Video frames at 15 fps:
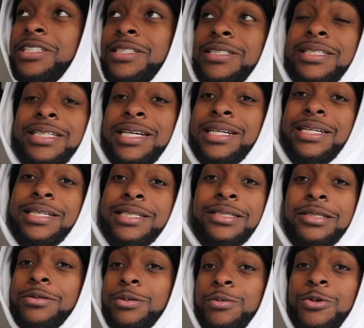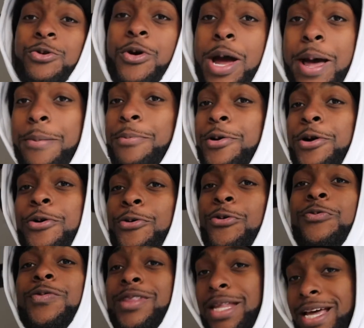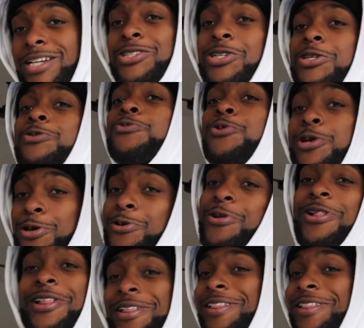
sickness crap, bro, that shit is real.